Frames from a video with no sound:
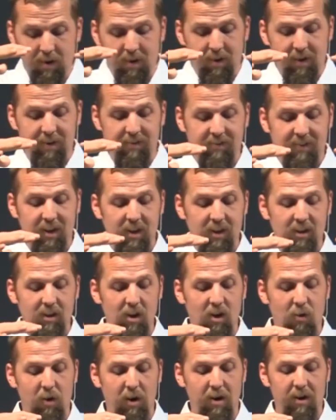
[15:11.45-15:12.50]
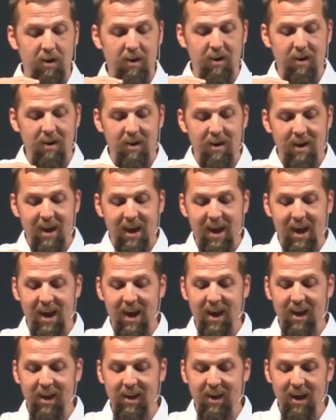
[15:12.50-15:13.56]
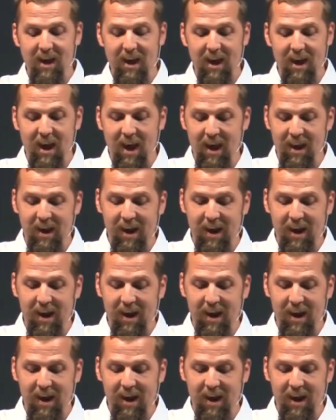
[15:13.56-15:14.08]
He's getting lowered. And, uh, and,